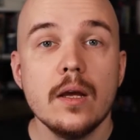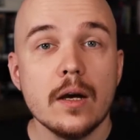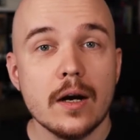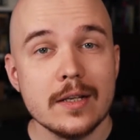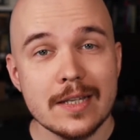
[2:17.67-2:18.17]

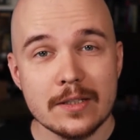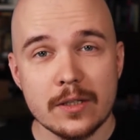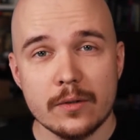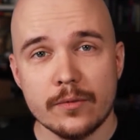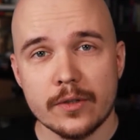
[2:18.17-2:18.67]
I tend to
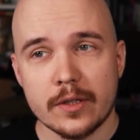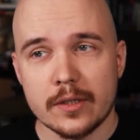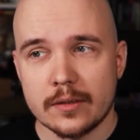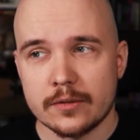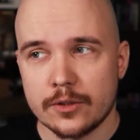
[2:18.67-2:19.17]
go for the
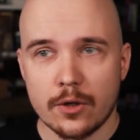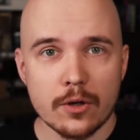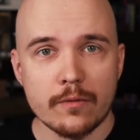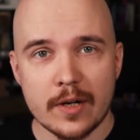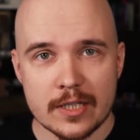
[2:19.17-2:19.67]
Song
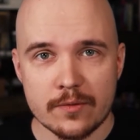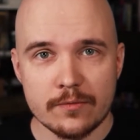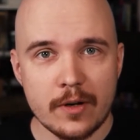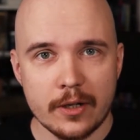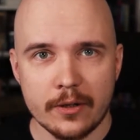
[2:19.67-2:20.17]
of Ice and
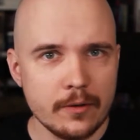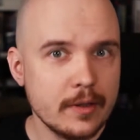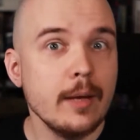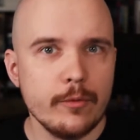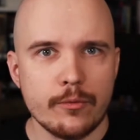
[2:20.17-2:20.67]
Fire,
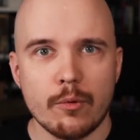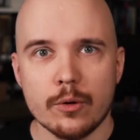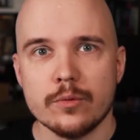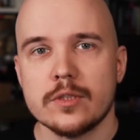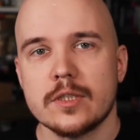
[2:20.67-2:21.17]
Game of
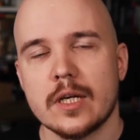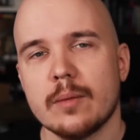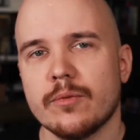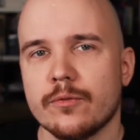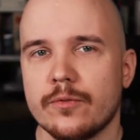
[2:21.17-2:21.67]
Thrones
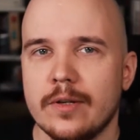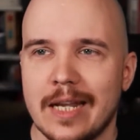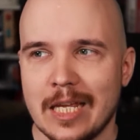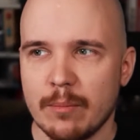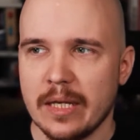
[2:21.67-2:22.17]
type of
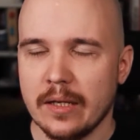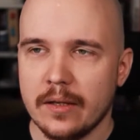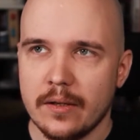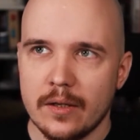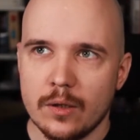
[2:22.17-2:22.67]
naming,
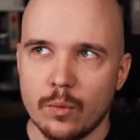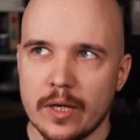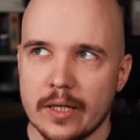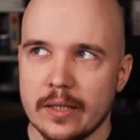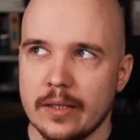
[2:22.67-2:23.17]

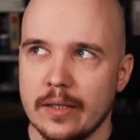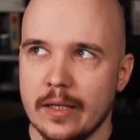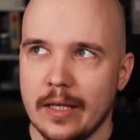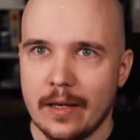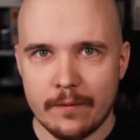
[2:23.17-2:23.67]
where
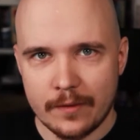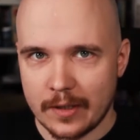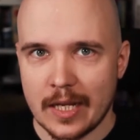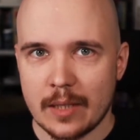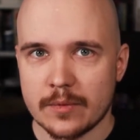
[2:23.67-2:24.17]
if the
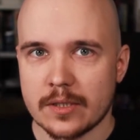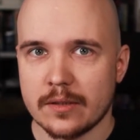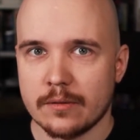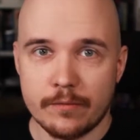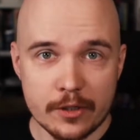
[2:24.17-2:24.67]
names
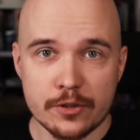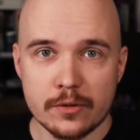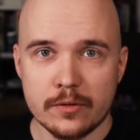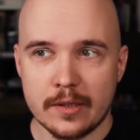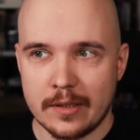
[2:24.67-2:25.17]
are
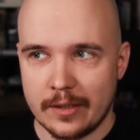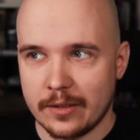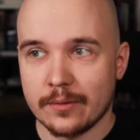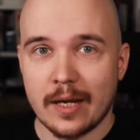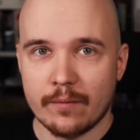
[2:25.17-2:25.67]
fictional, that they
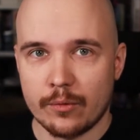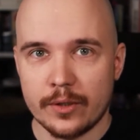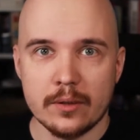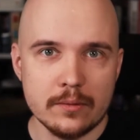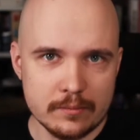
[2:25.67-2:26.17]
don't have a
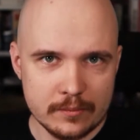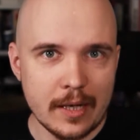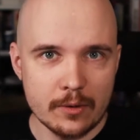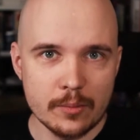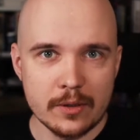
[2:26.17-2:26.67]
real
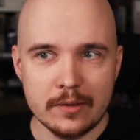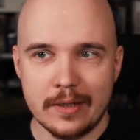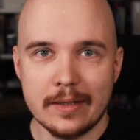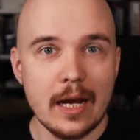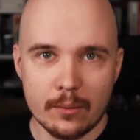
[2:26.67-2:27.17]
counterpart
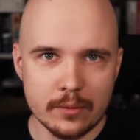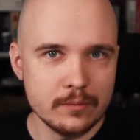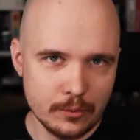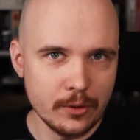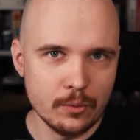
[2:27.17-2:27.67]
in our
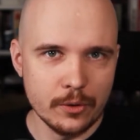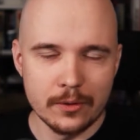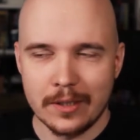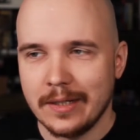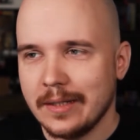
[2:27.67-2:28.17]
real
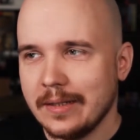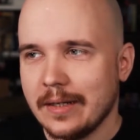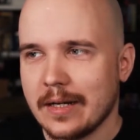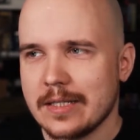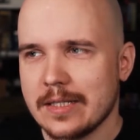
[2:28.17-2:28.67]
world,
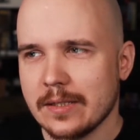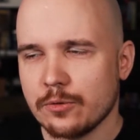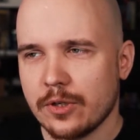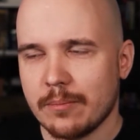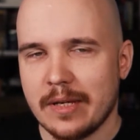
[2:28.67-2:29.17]
I still
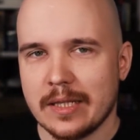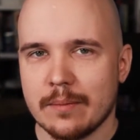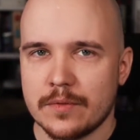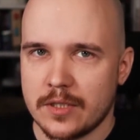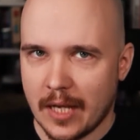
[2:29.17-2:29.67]
try to make them
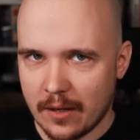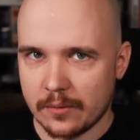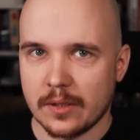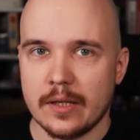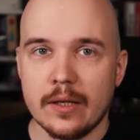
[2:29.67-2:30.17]
sound
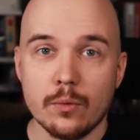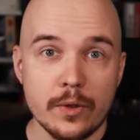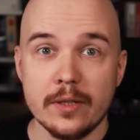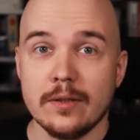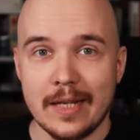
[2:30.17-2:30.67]
like
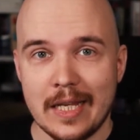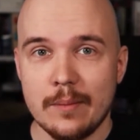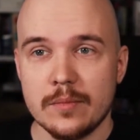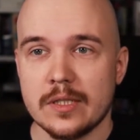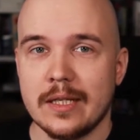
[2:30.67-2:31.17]
real
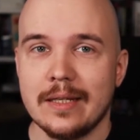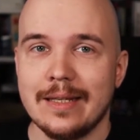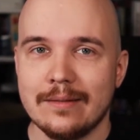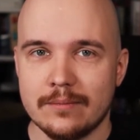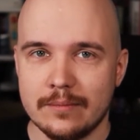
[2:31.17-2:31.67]
names, like
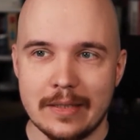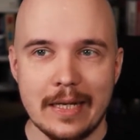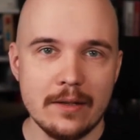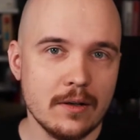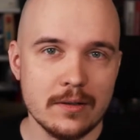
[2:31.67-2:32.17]

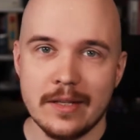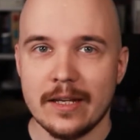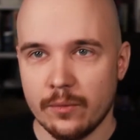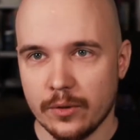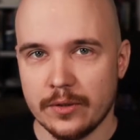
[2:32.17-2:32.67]
Eddard,
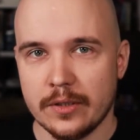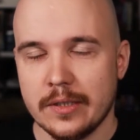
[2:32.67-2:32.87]
Edward,